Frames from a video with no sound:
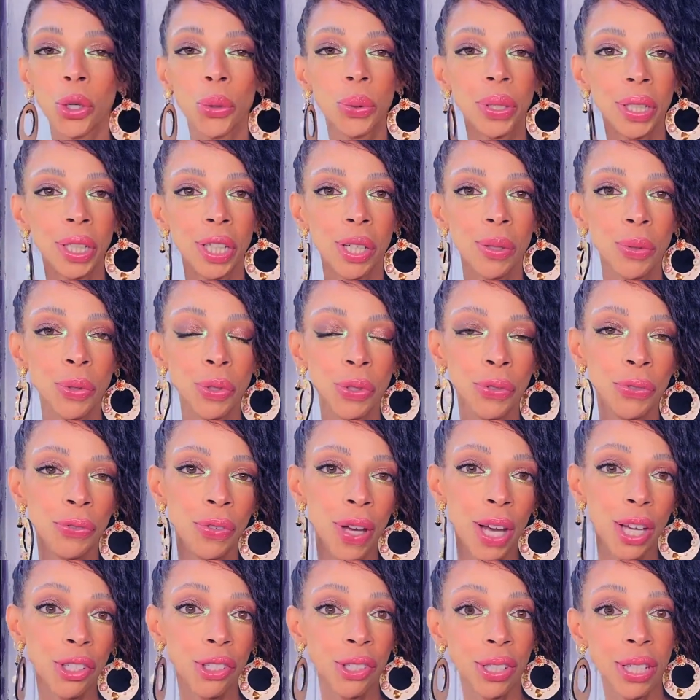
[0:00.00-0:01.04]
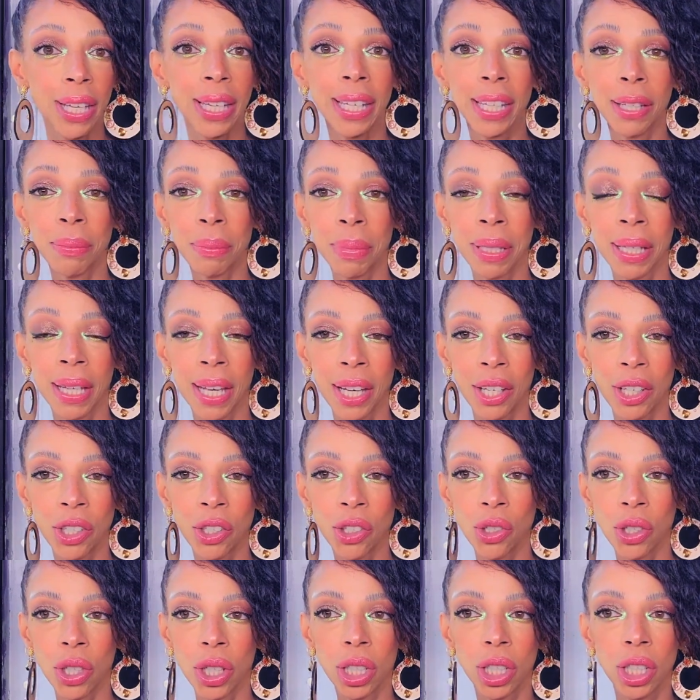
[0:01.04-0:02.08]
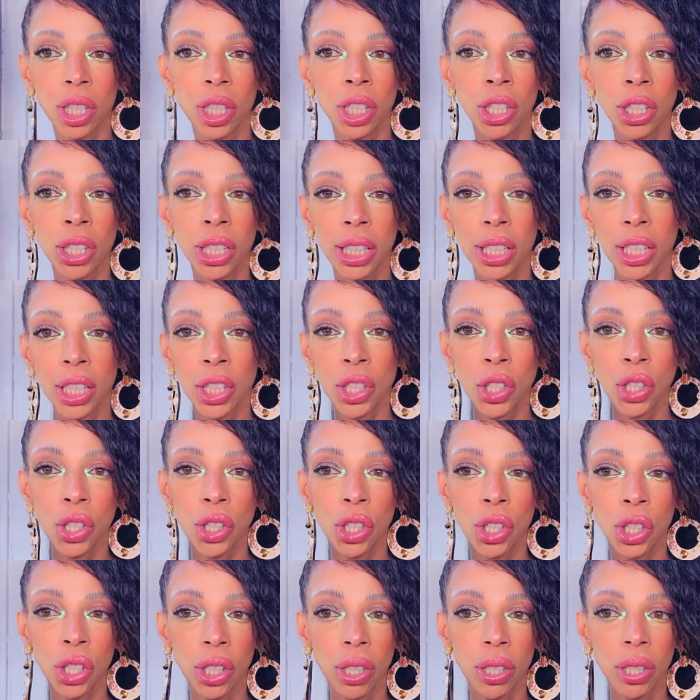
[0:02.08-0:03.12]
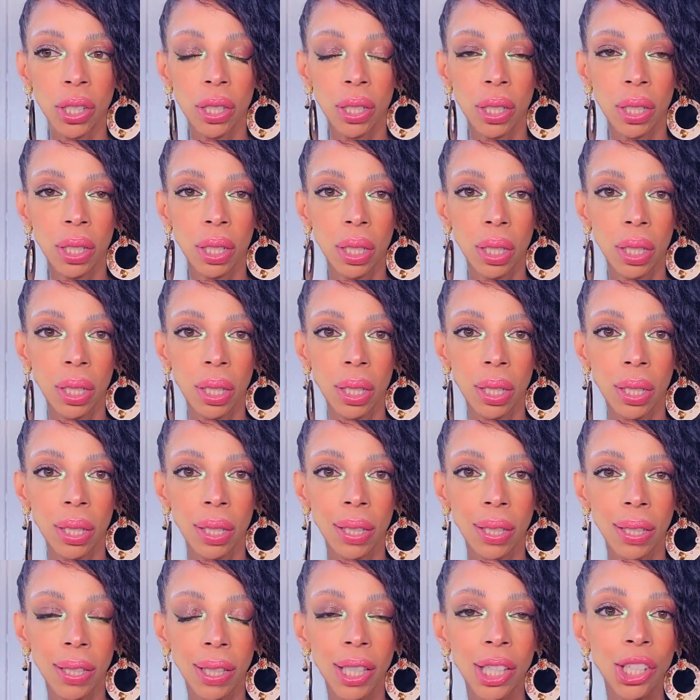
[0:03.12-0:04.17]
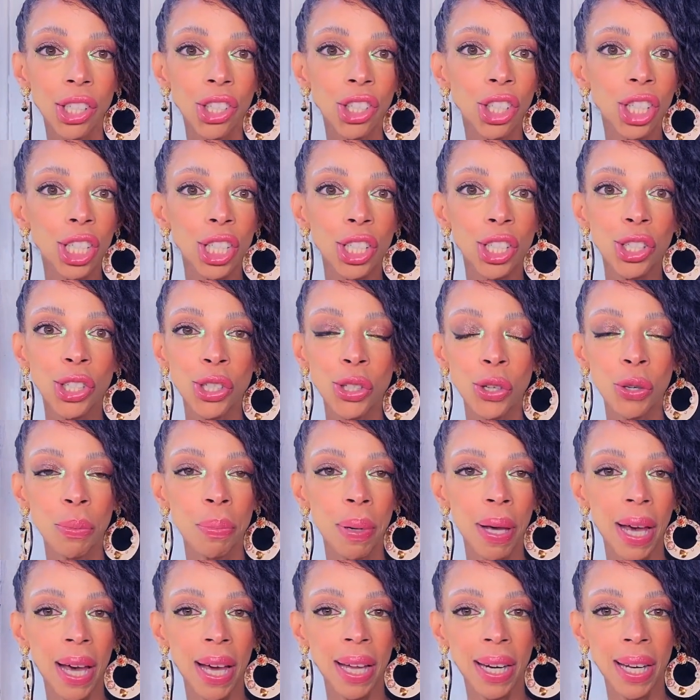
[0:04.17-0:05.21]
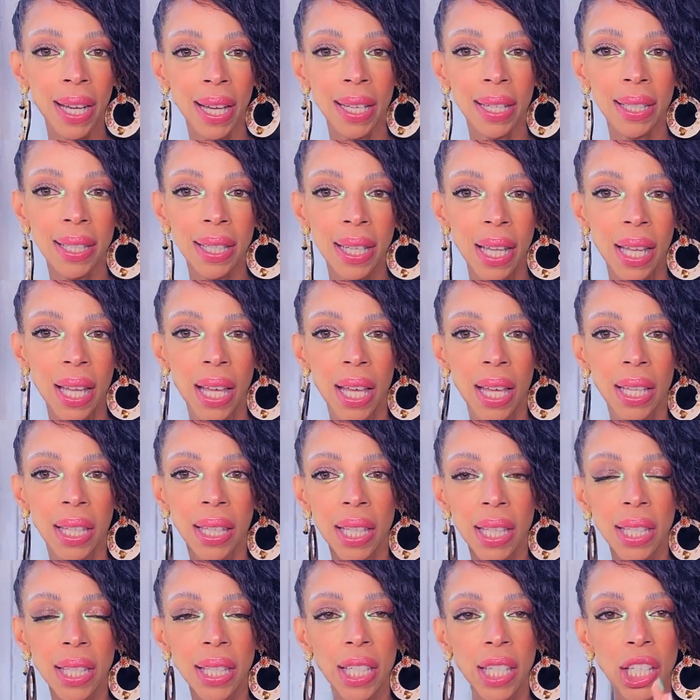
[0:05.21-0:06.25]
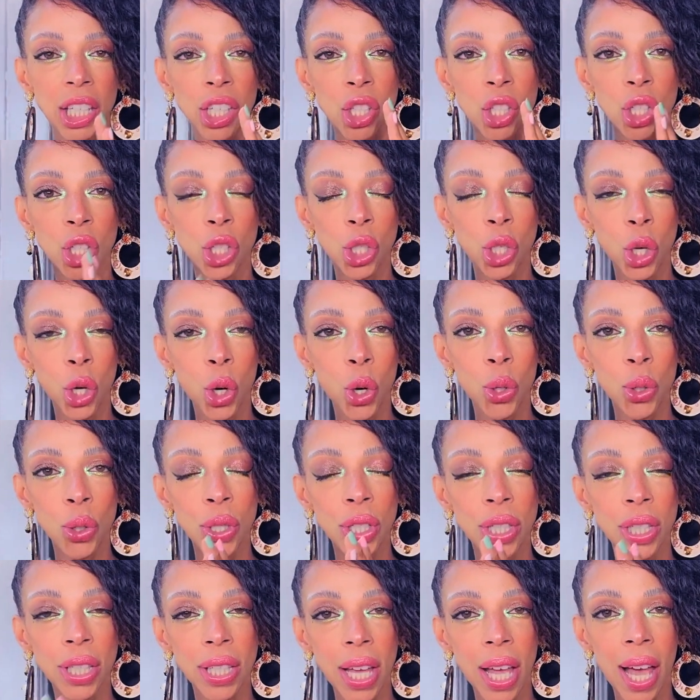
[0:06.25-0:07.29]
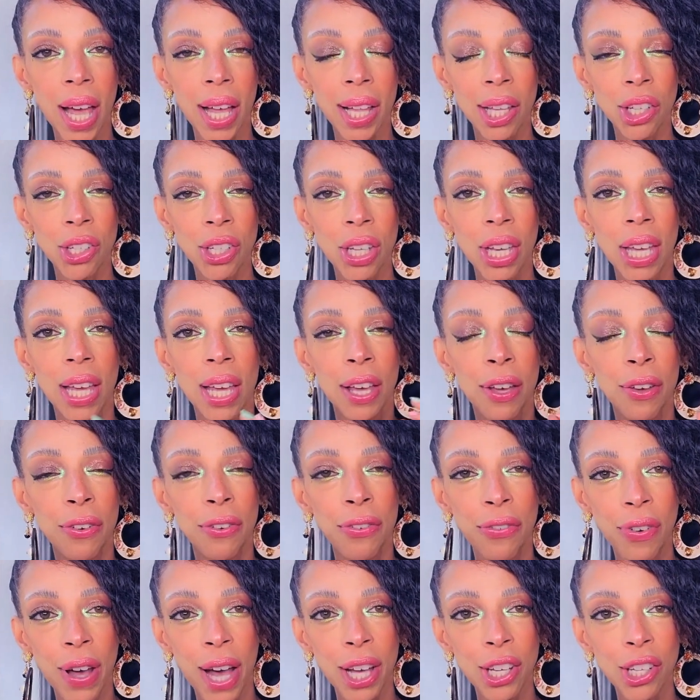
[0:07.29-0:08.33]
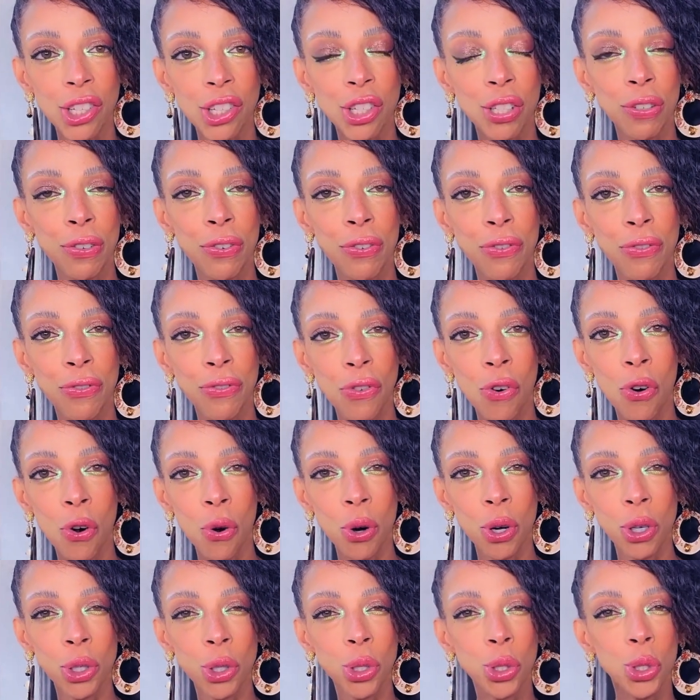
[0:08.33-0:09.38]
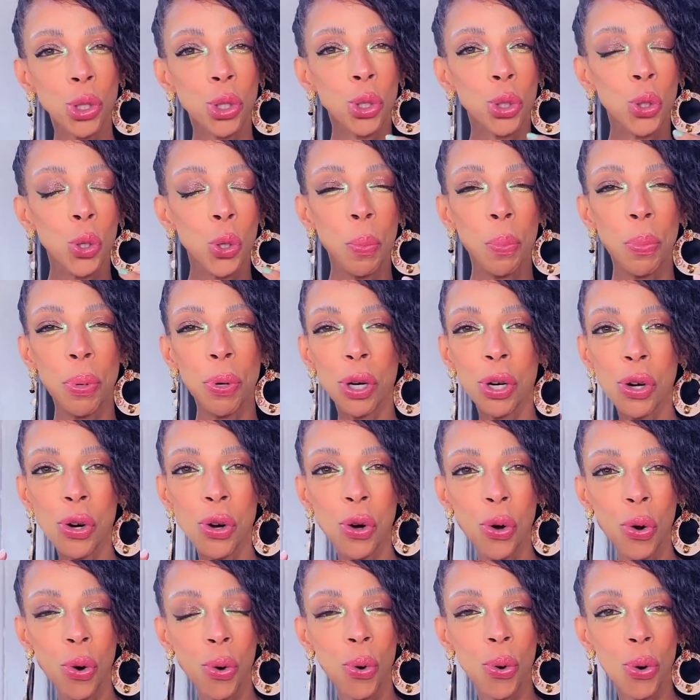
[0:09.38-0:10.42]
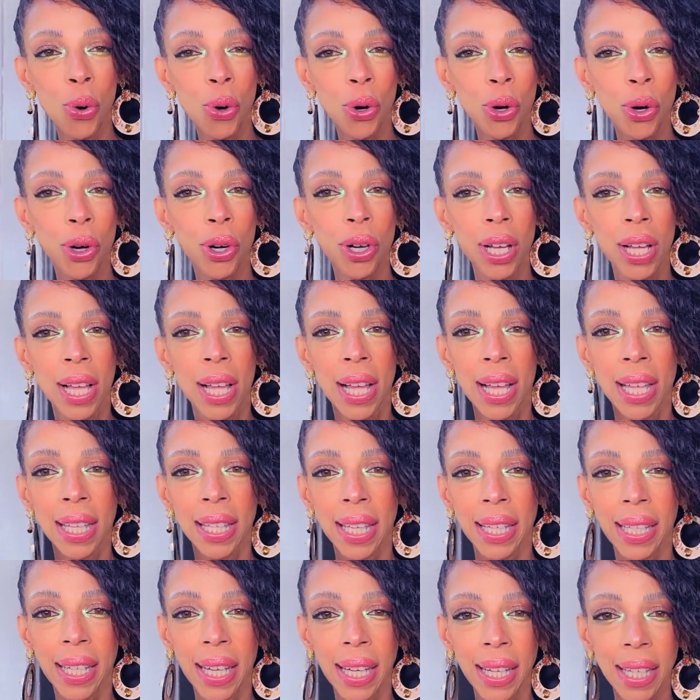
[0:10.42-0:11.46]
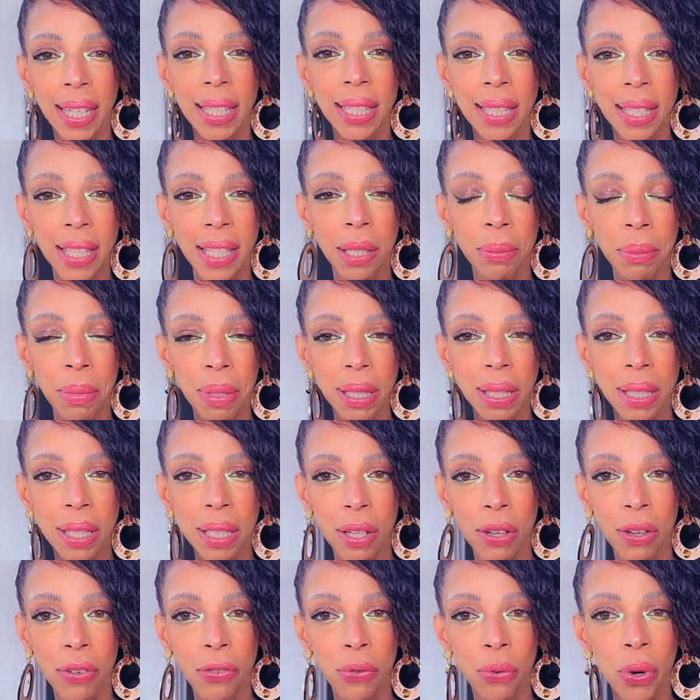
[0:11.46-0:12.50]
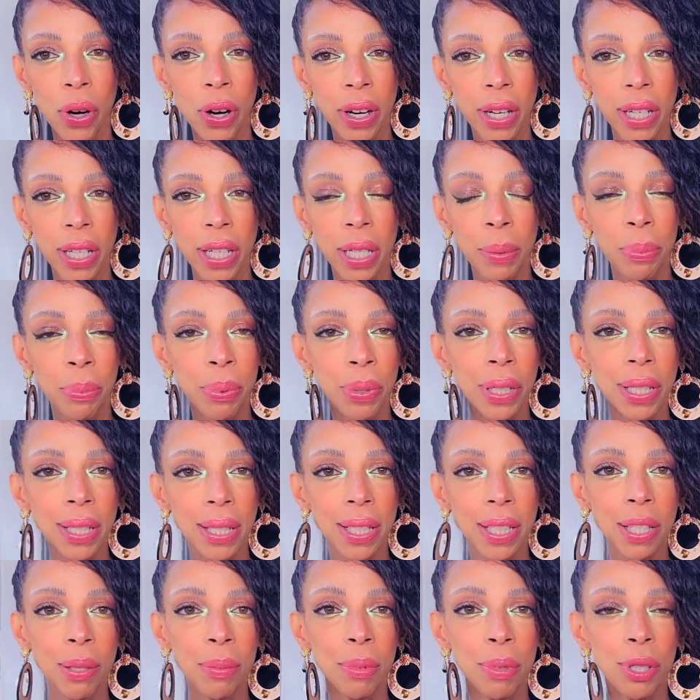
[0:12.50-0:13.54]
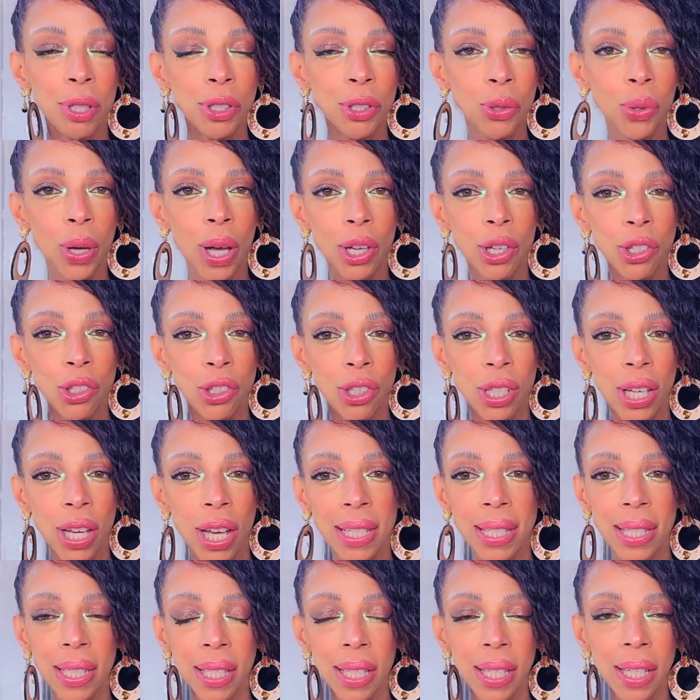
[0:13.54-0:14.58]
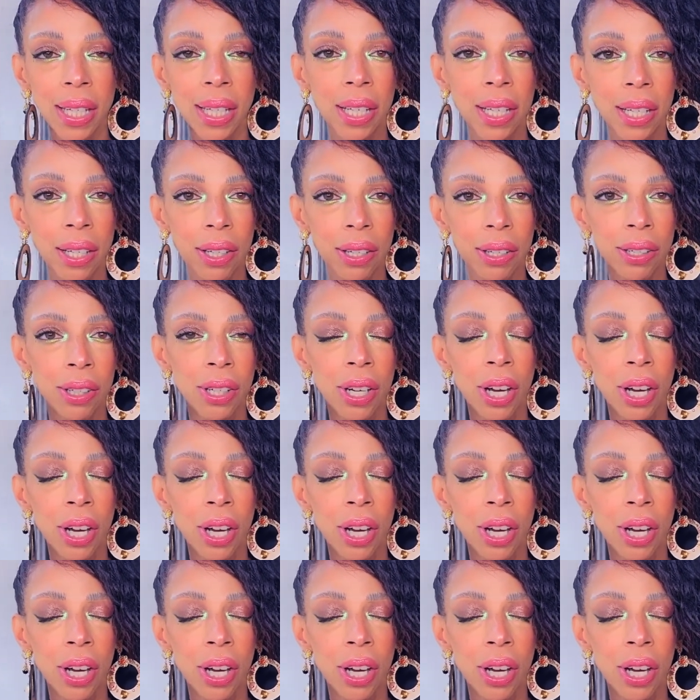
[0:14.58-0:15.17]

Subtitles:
when it comes to fashion, I can be extra. Look at this skirt. This shit is so badass. This is so stylish, fashion for super cool. Like, I can see myself wearing it pretty similar to how she has it here,